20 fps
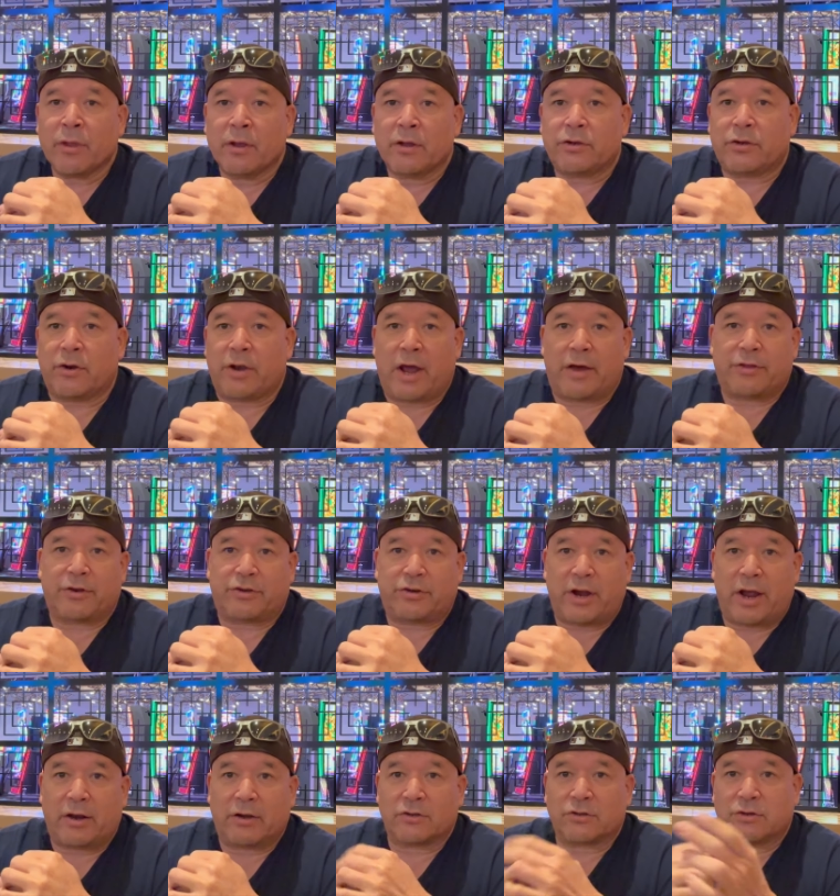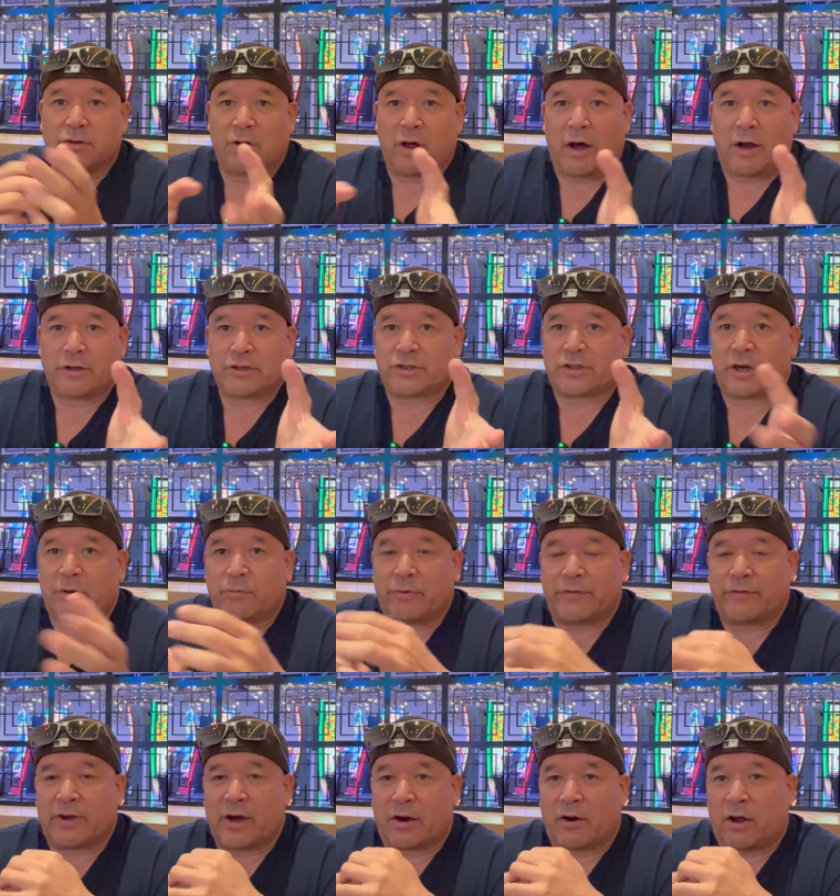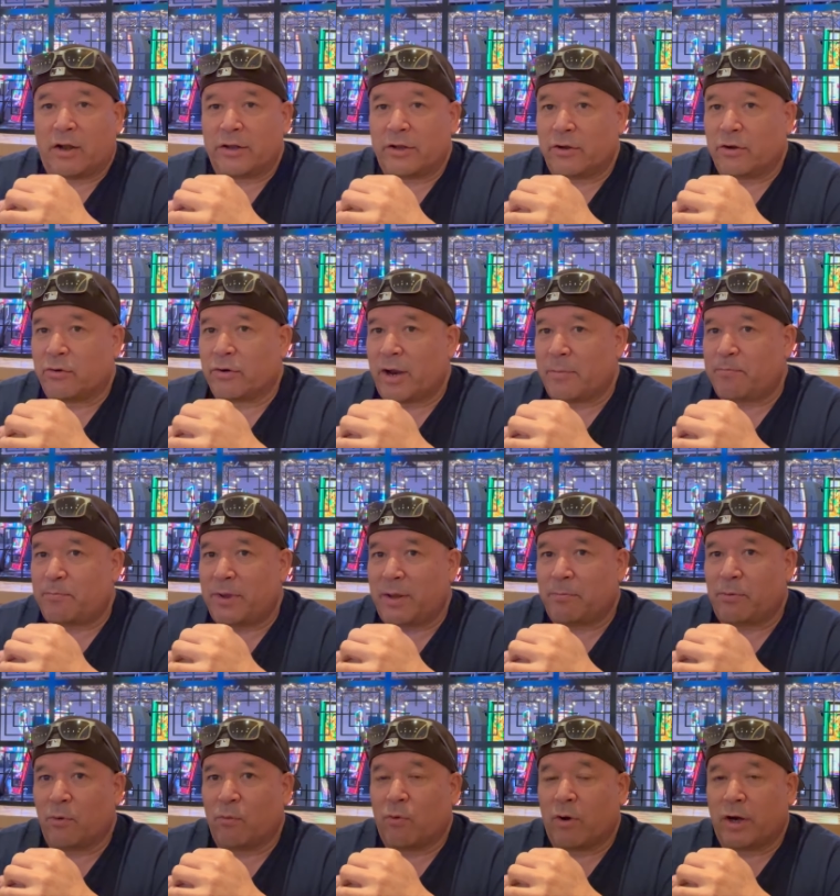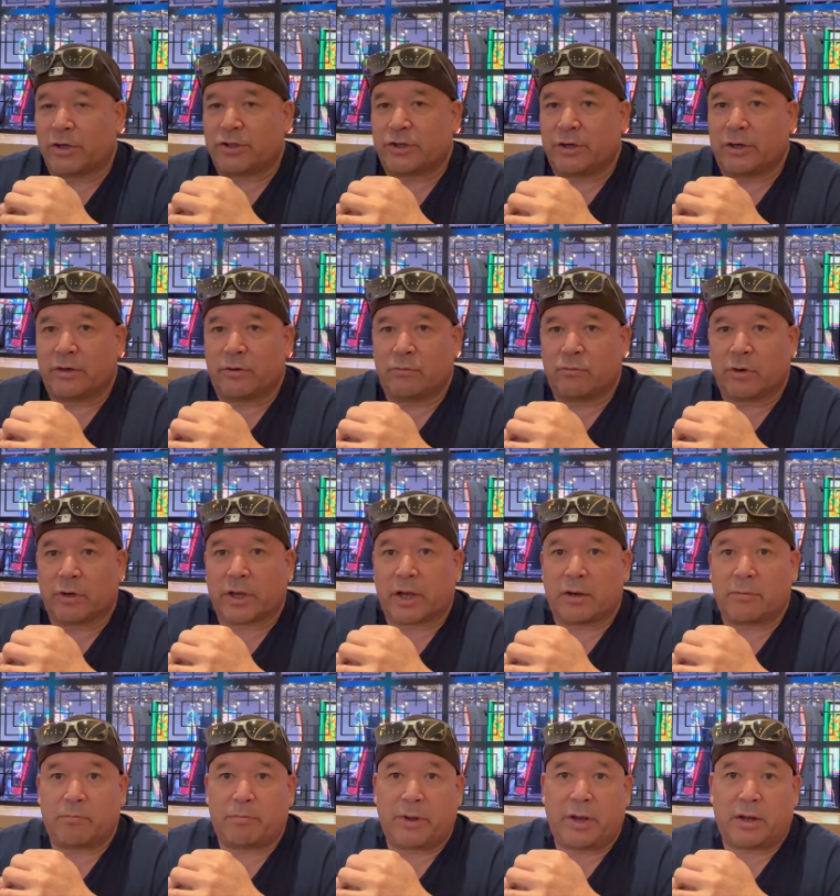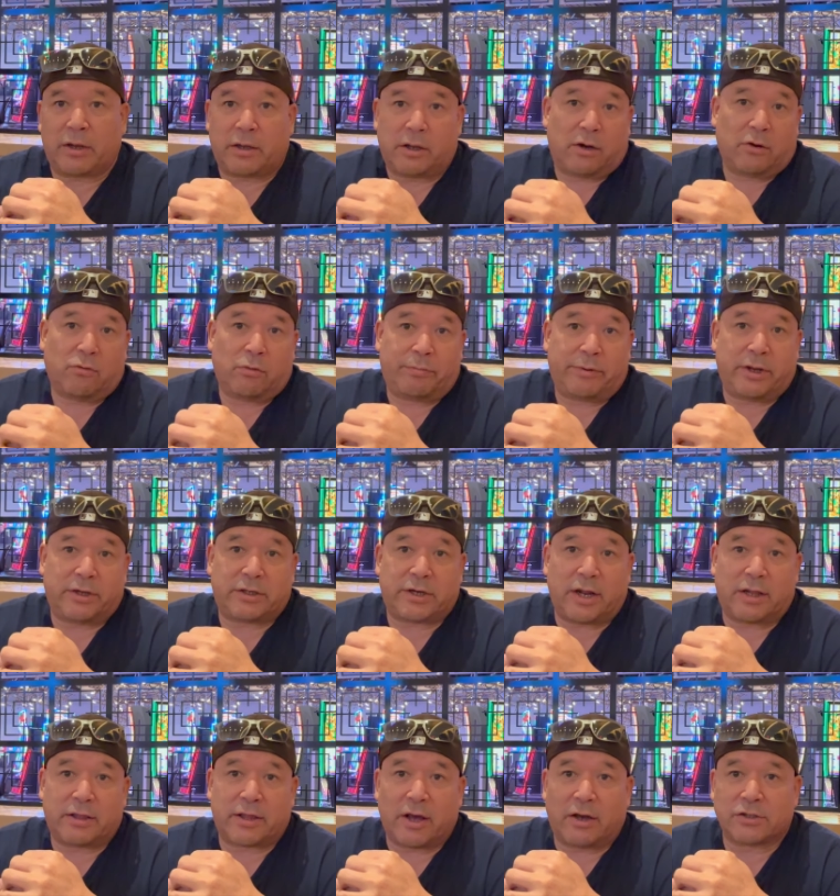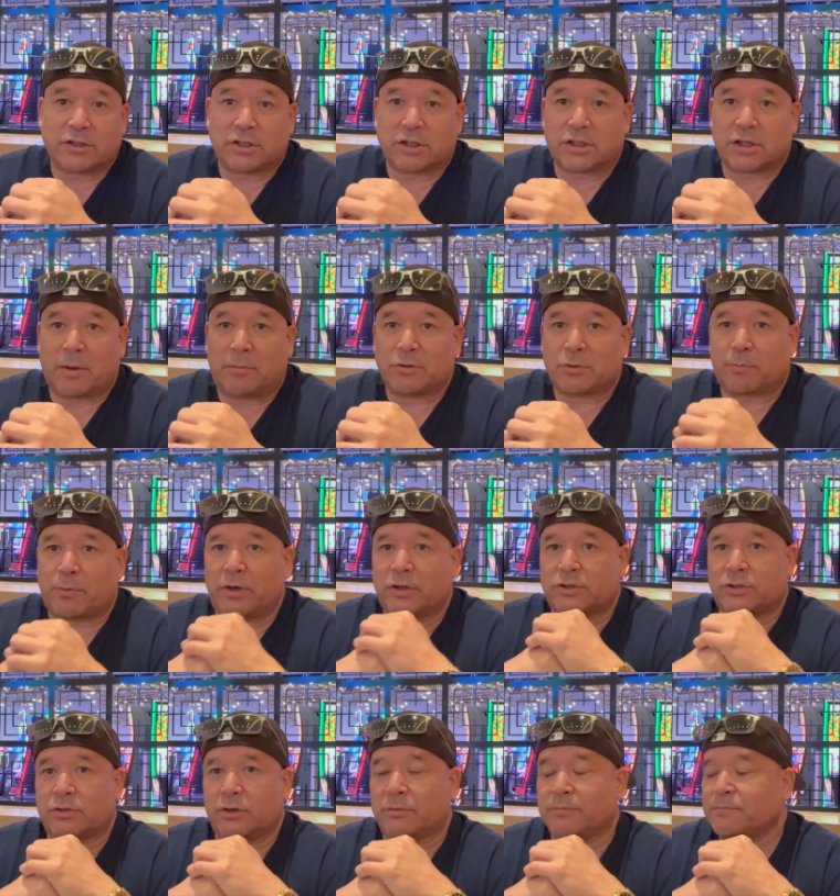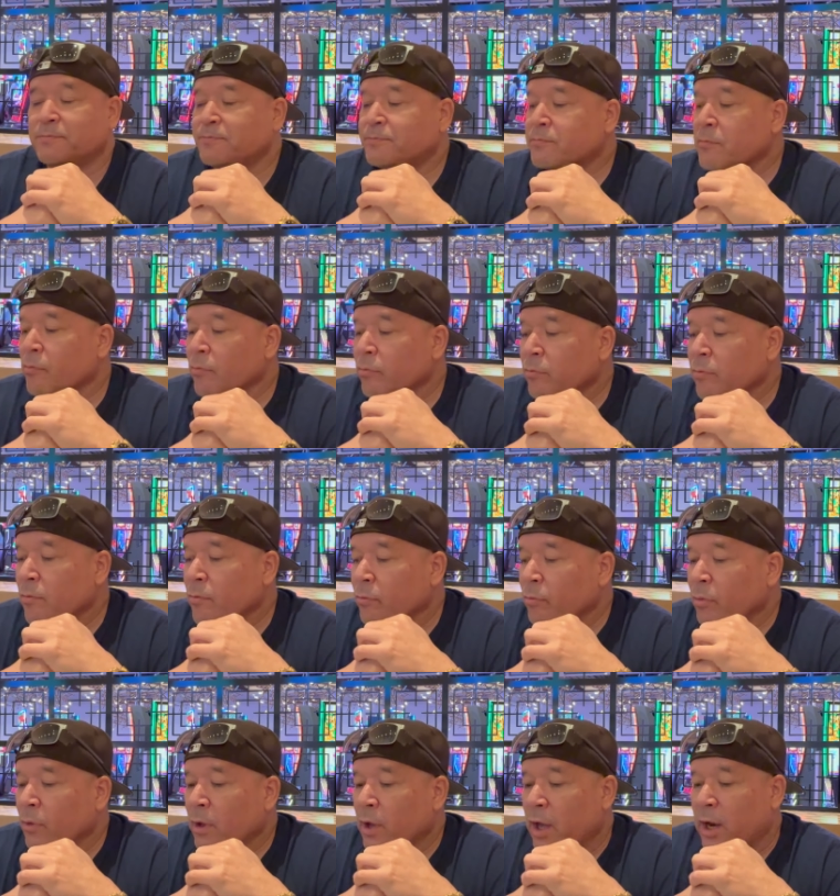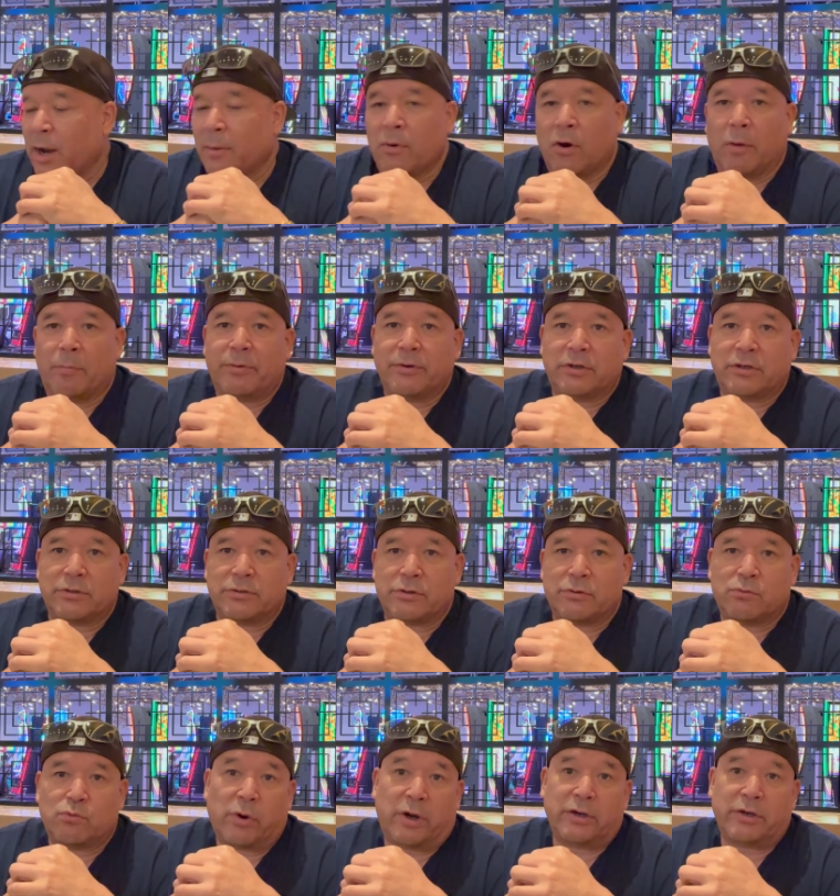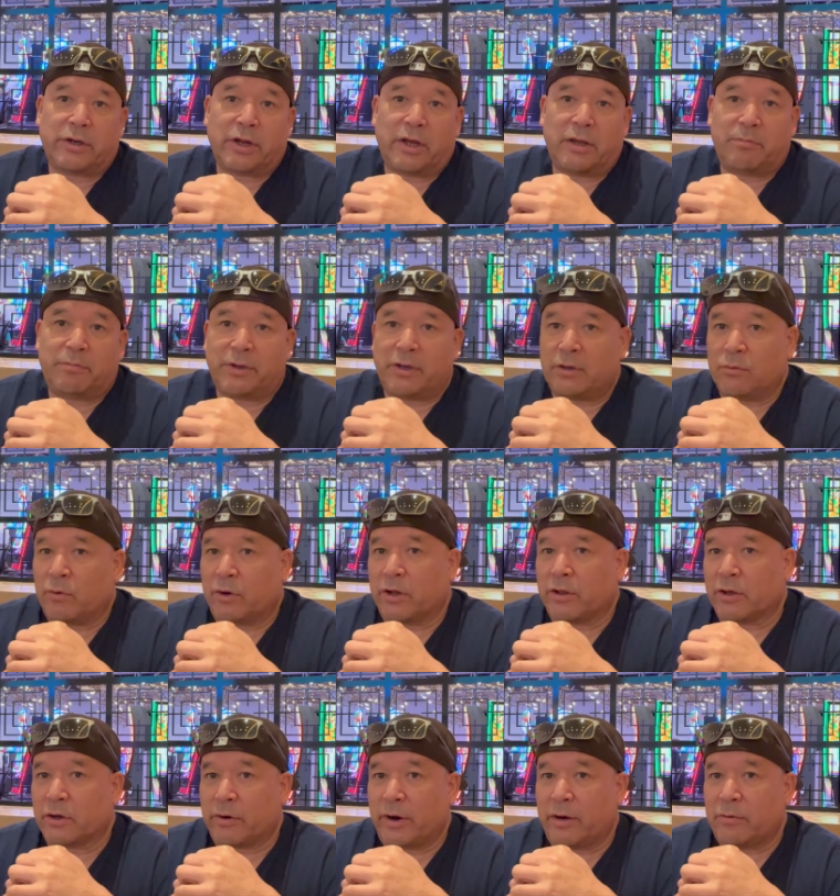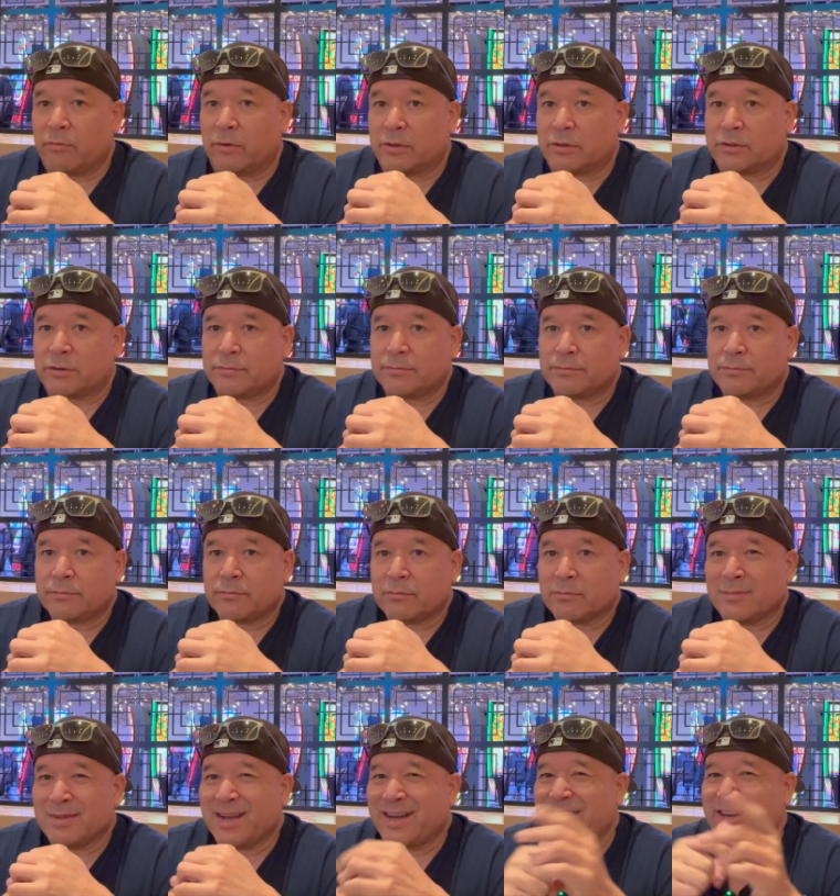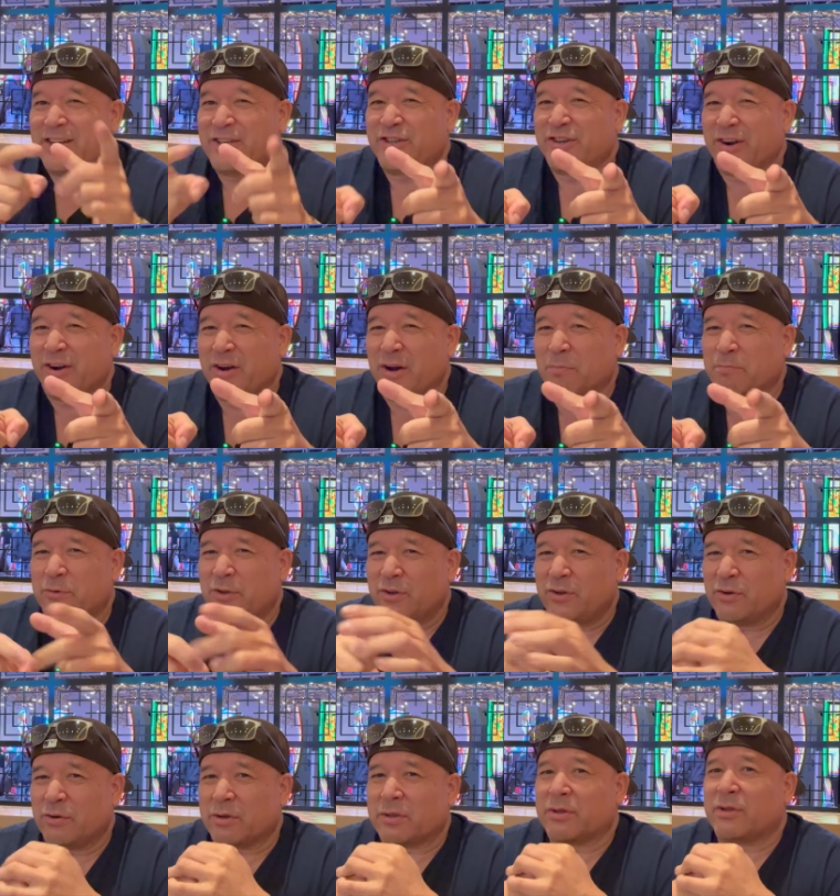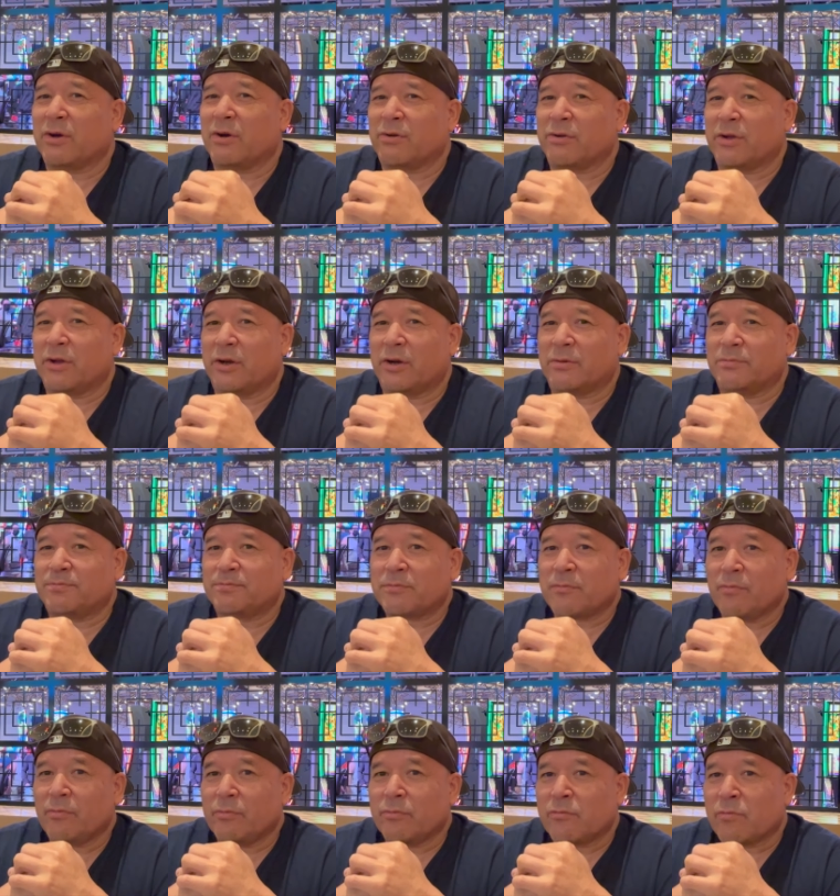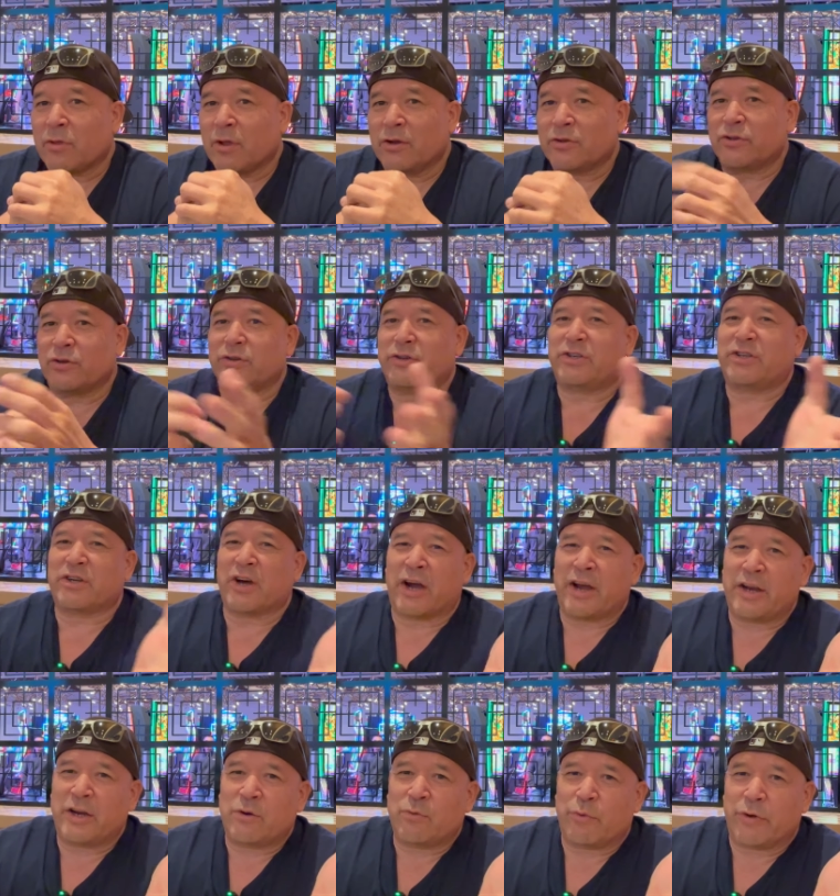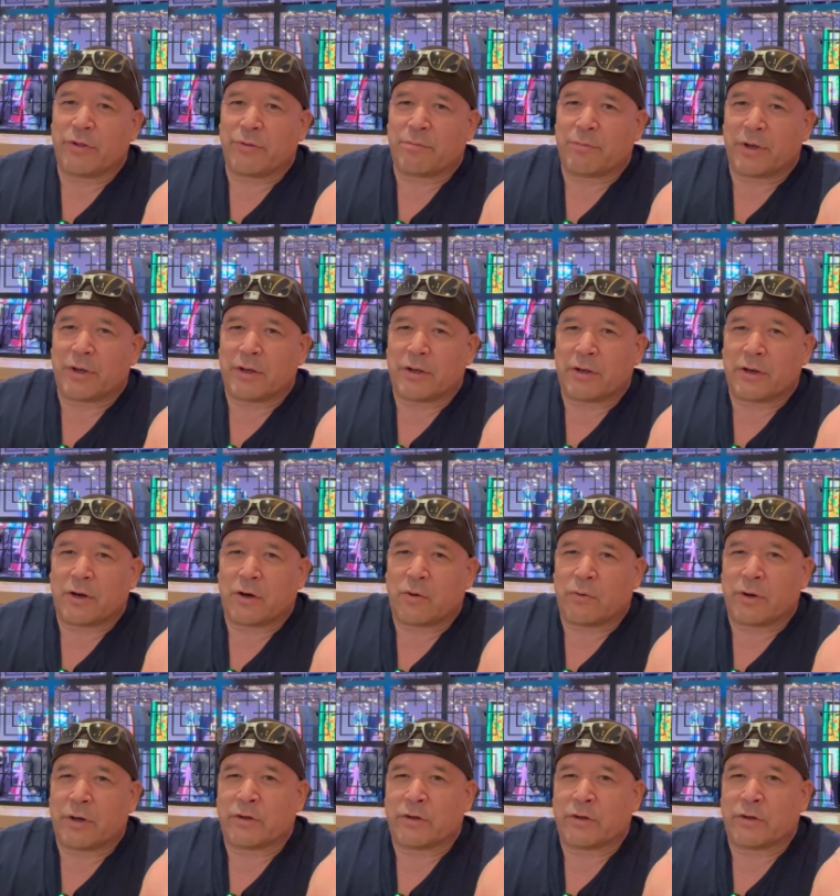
So now the channel's launched, and we've got all of you great people watching, and we're getting big. You know, we'll be at 10,000 subs pretty soon. And I'm hoping to one day be one of the great ones. Need your help to do it, though, you know? So dine with me, you know?